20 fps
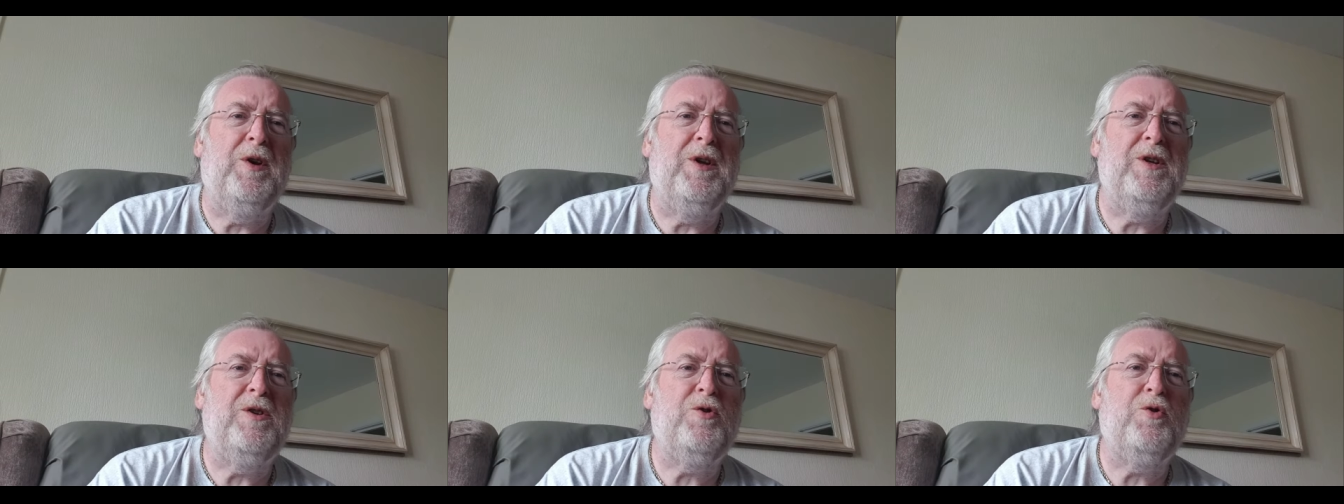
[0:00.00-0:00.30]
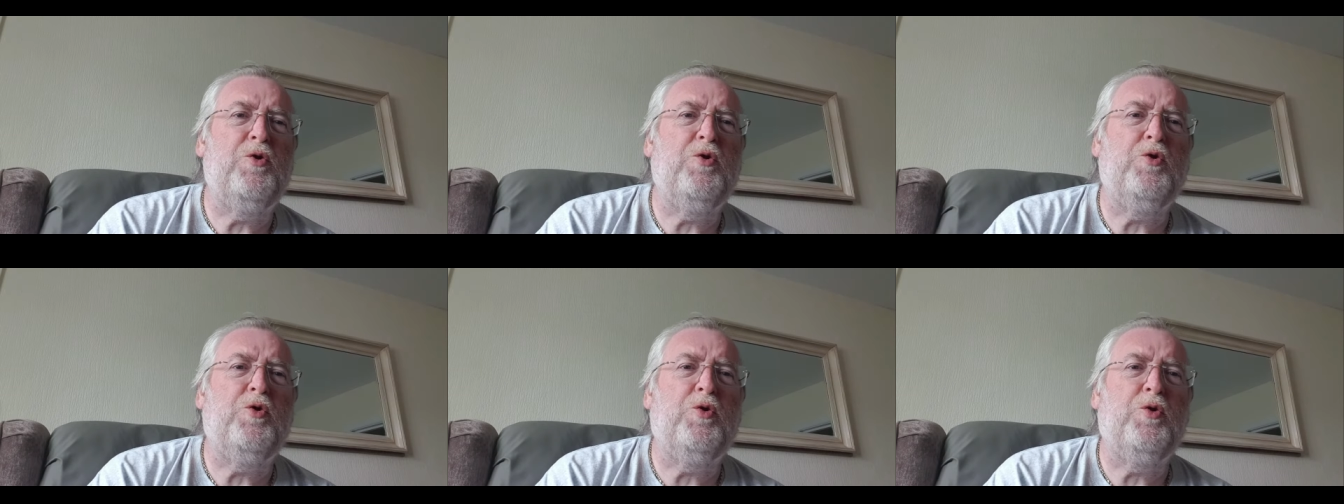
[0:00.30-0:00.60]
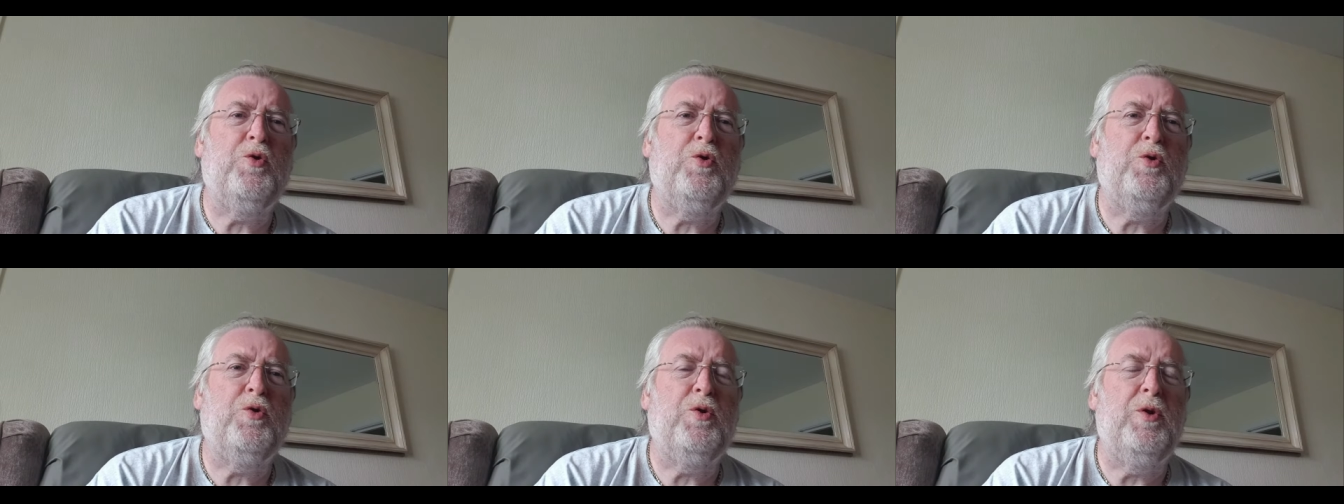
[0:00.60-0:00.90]

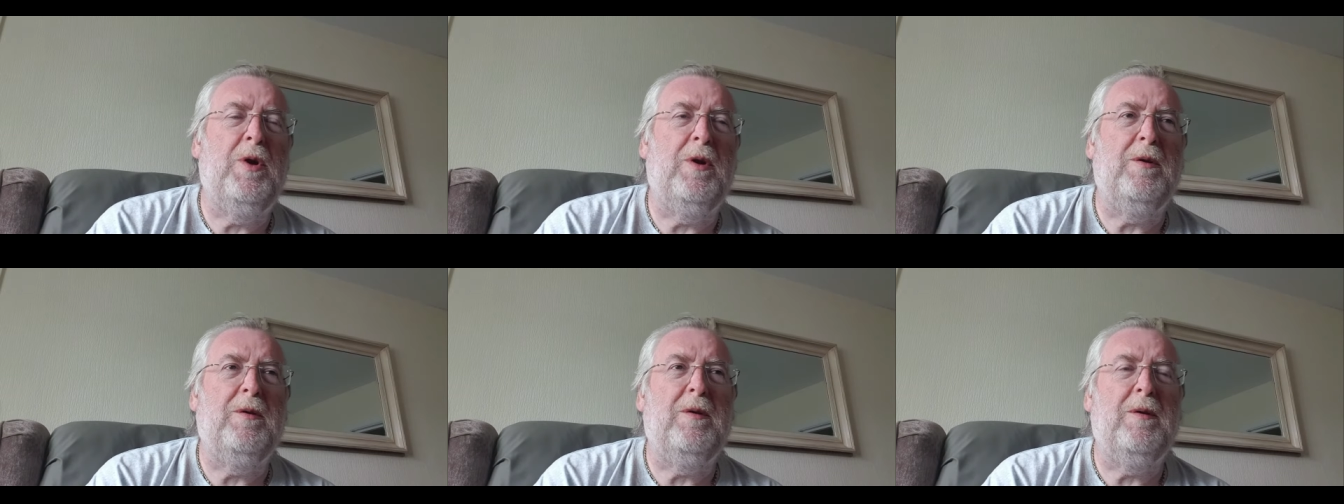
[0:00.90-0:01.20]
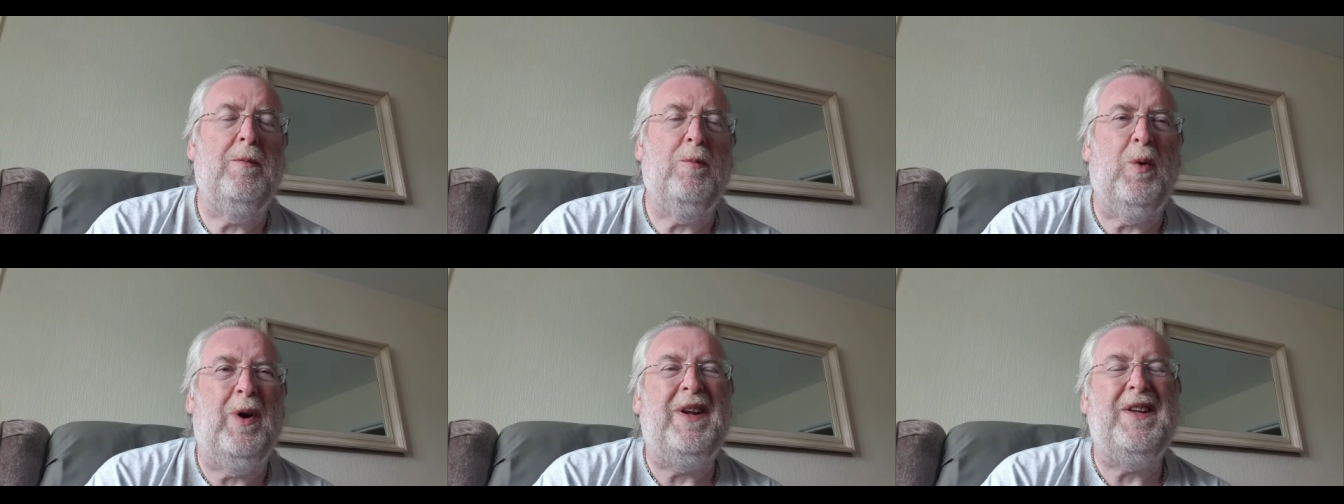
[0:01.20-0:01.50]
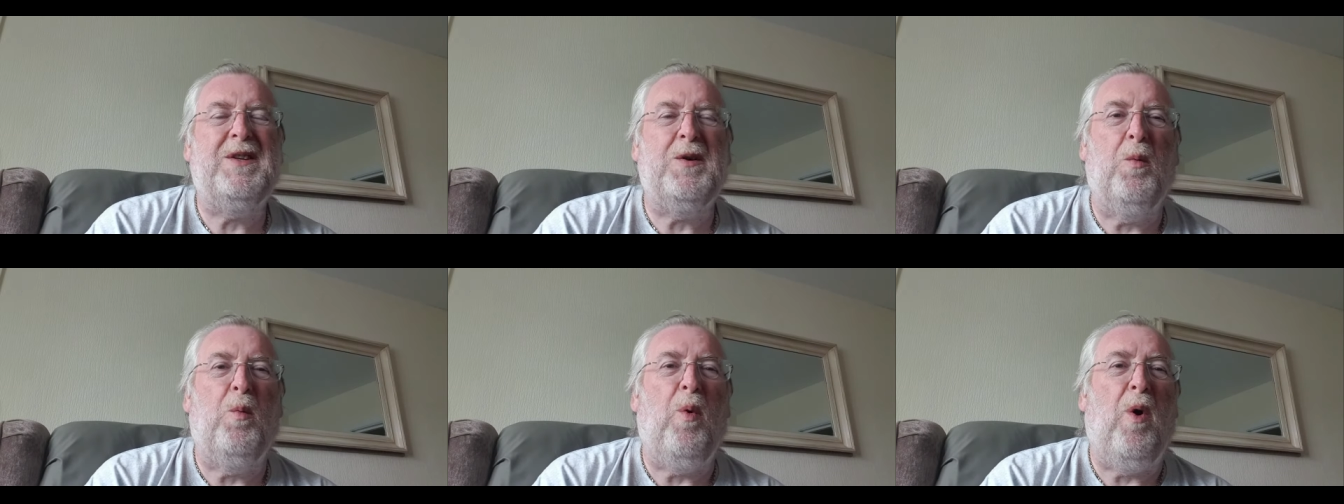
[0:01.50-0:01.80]
this. Well,
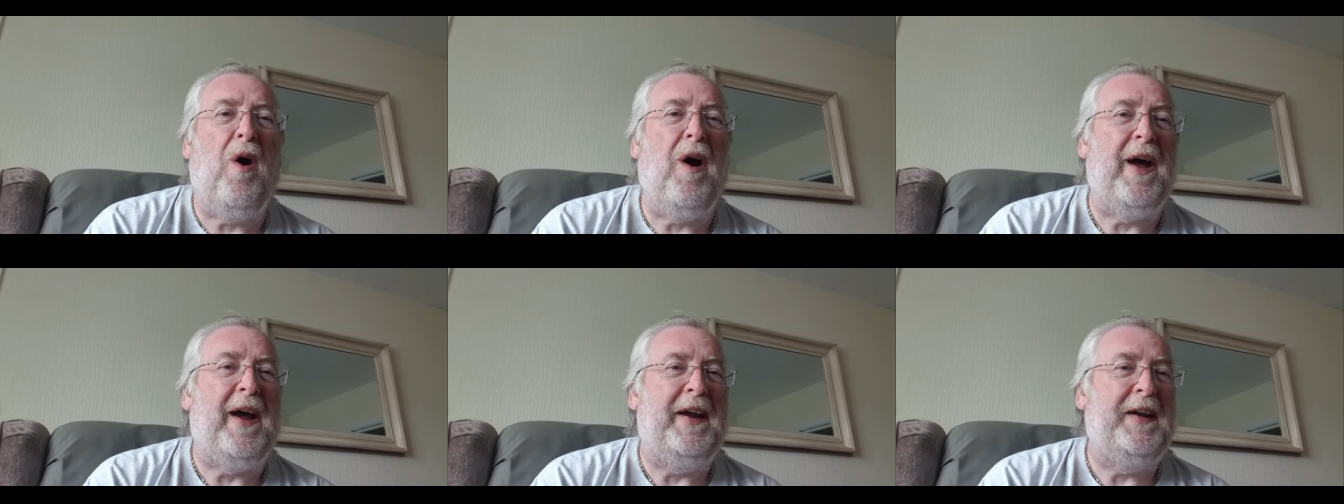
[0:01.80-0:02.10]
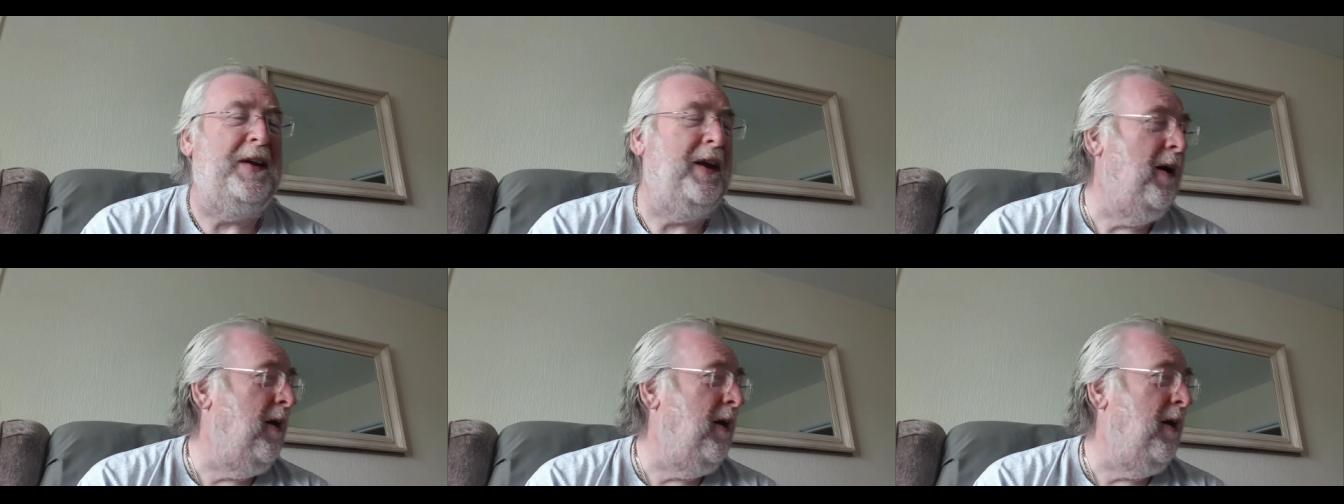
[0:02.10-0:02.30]
it's a wine.